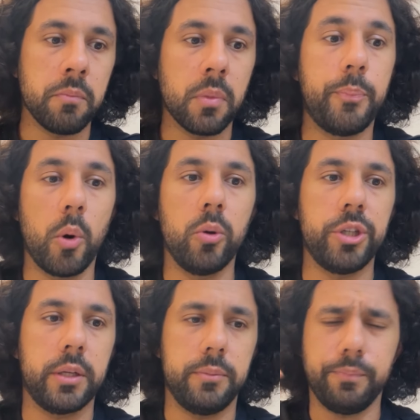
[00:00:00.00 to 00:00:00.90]
The
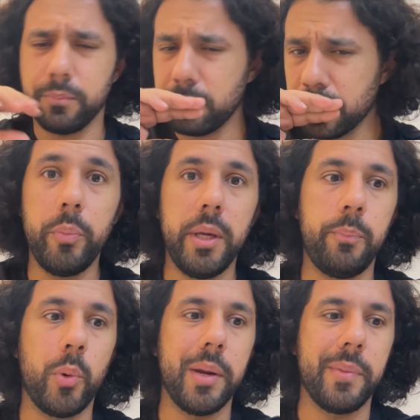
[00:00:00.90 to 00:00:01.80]
project will be
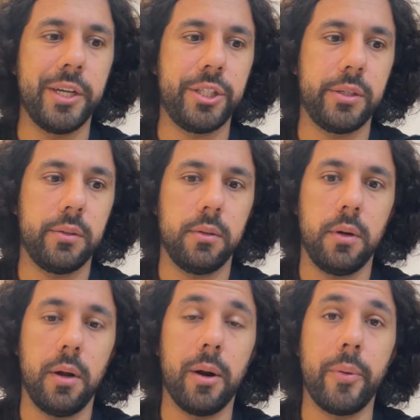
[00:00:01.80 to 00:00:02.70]
pretty much
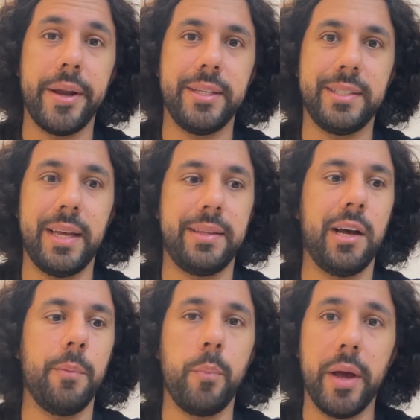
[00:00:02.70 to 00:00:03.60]
already set
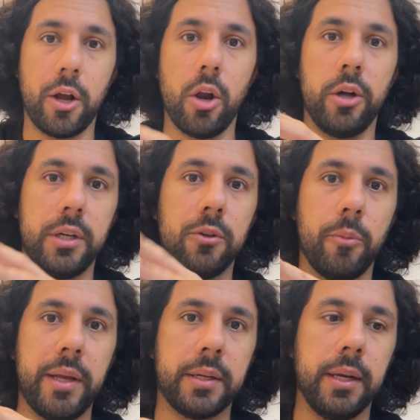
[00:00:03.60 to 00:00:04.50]
up by Claude
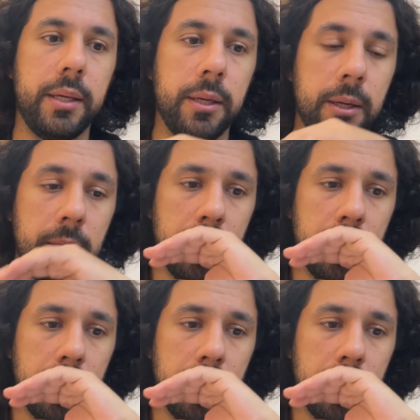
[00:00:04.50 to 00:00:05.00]
automatically